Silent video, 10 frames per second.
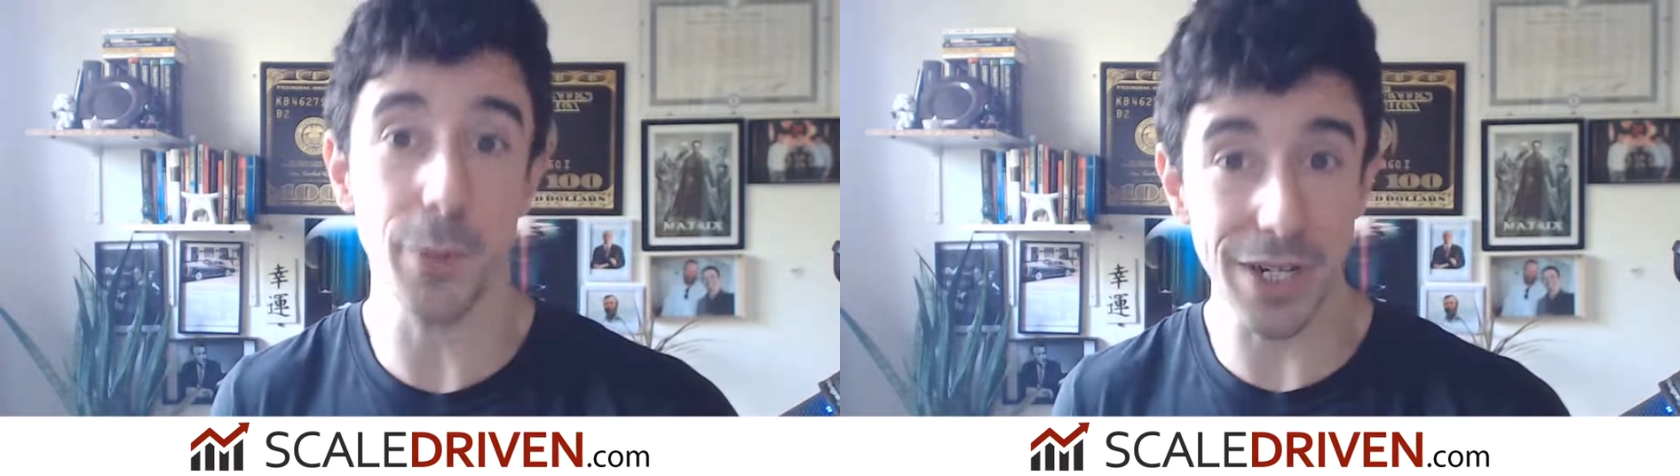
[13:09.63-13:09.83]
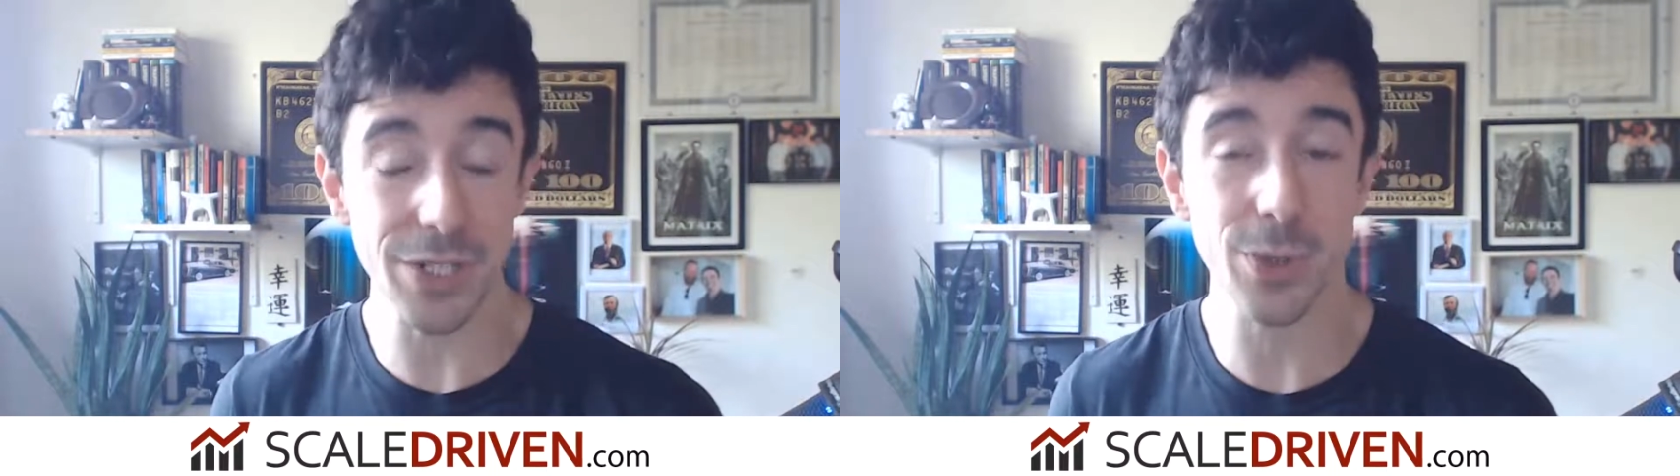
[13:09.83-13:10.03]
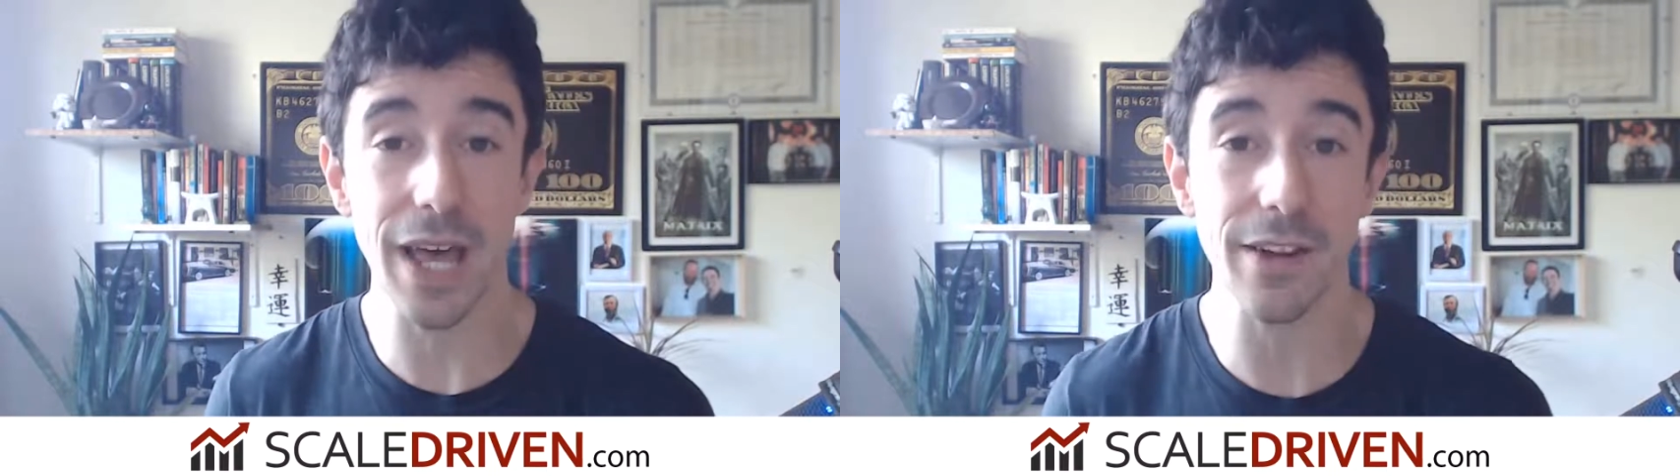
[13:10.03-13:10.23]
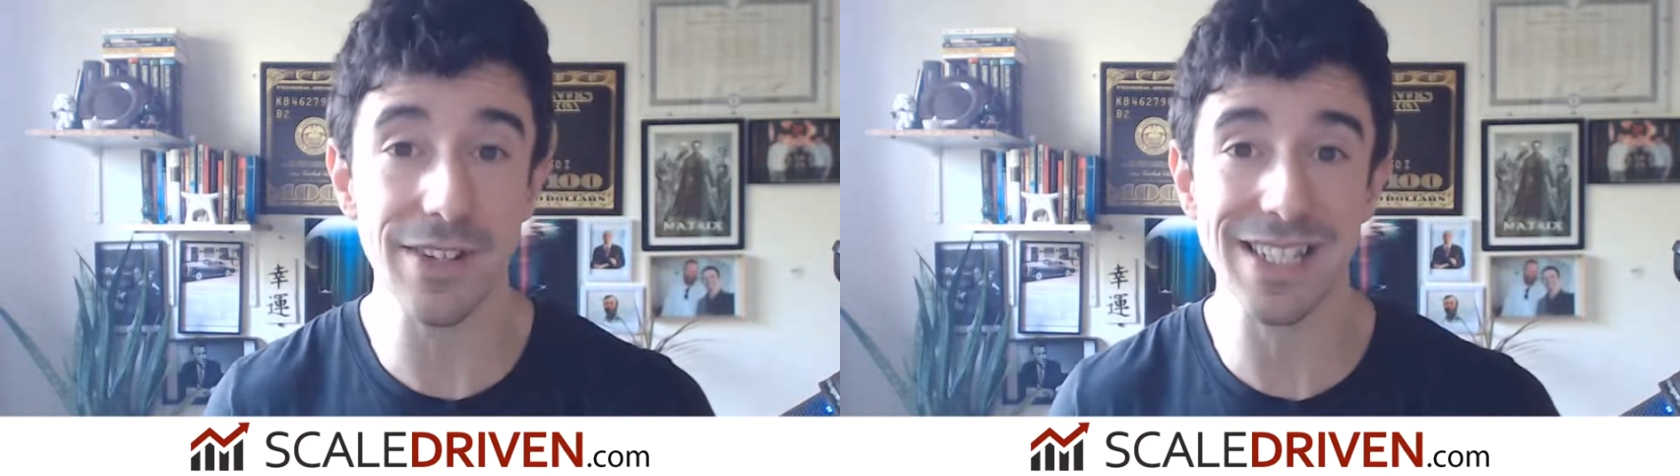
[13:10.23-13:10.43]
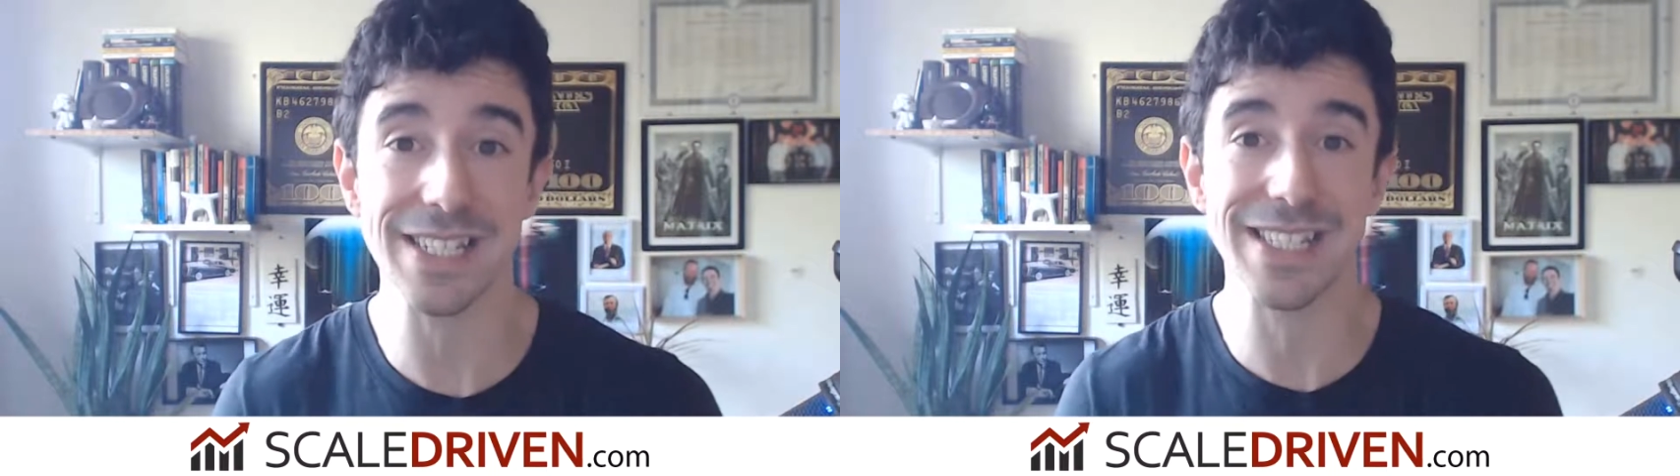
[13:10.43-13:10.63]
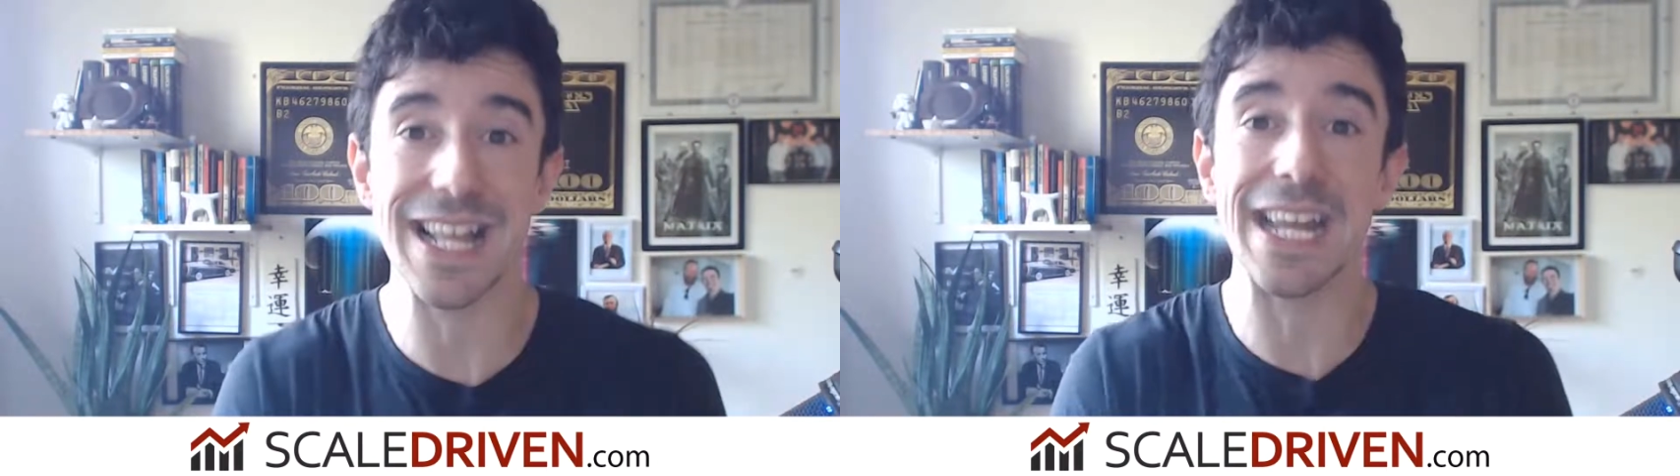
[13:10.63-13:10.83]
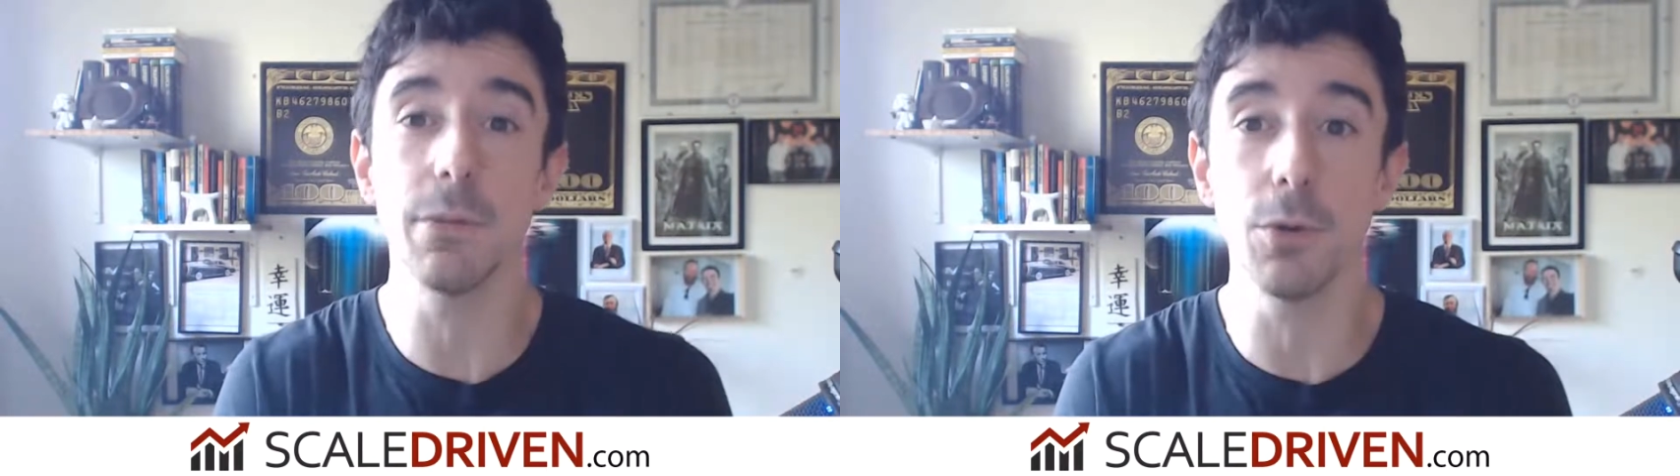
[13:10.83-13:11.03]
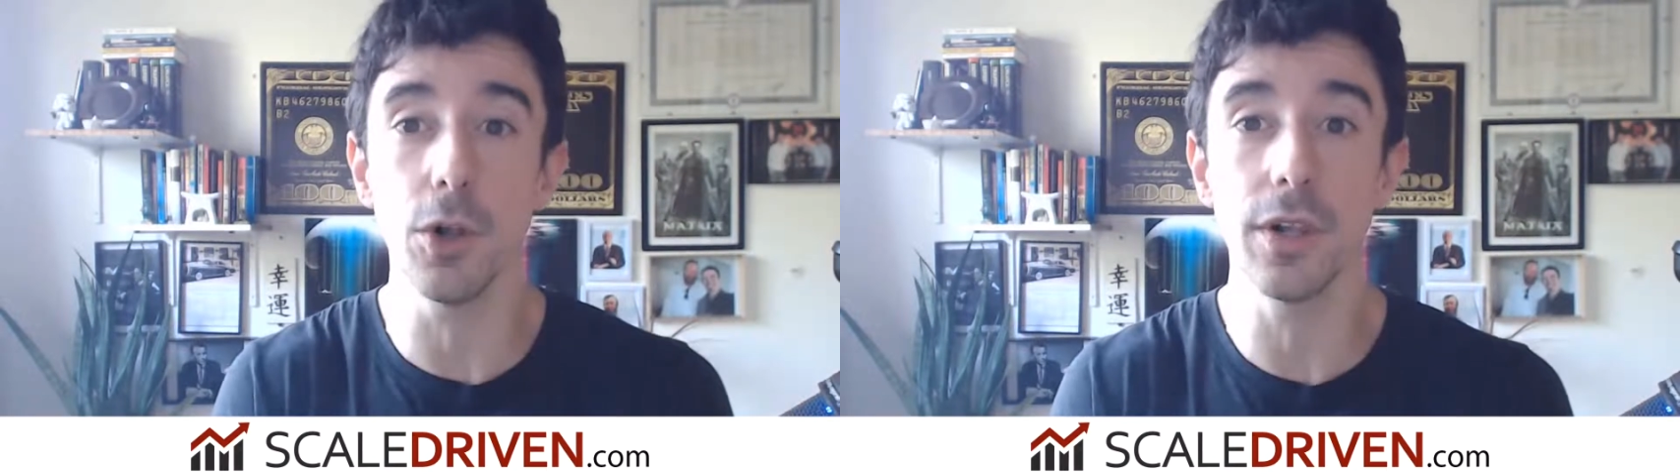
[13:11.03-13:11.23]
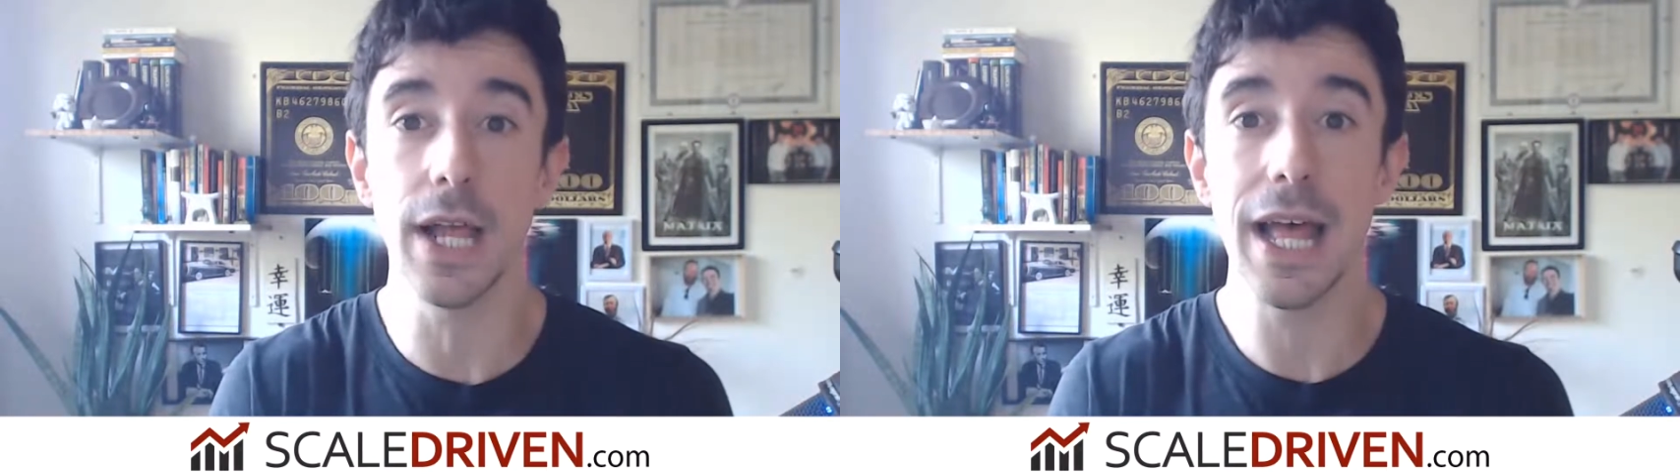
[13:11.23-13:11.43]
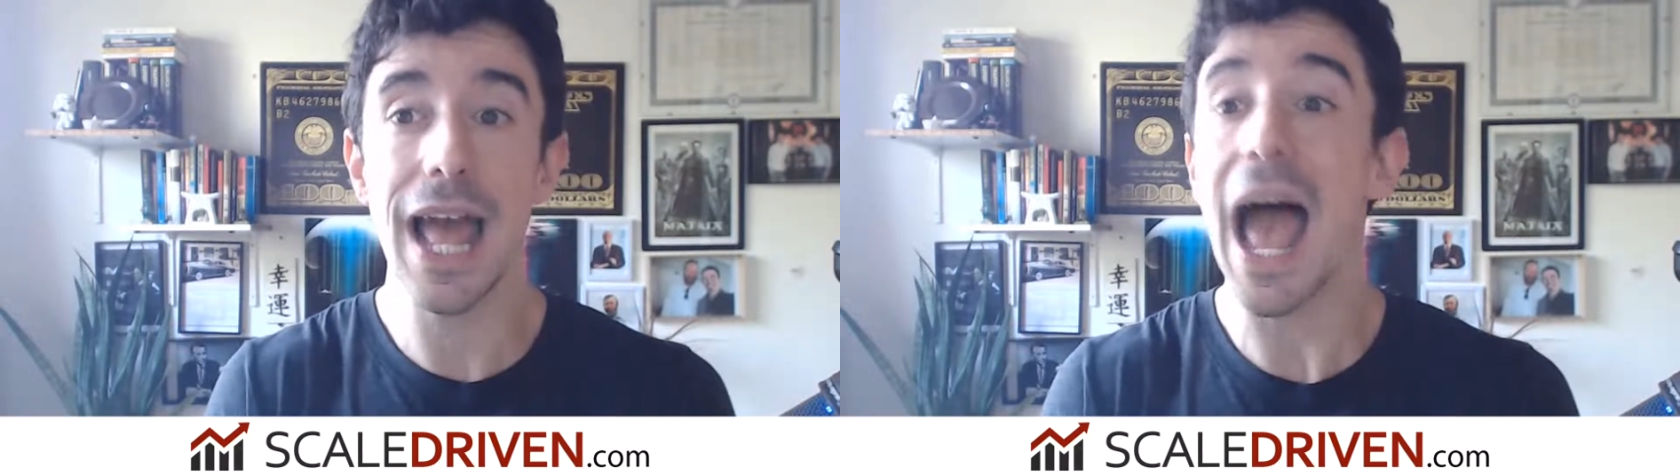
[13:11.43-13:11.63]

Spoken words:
putting together a sustainable,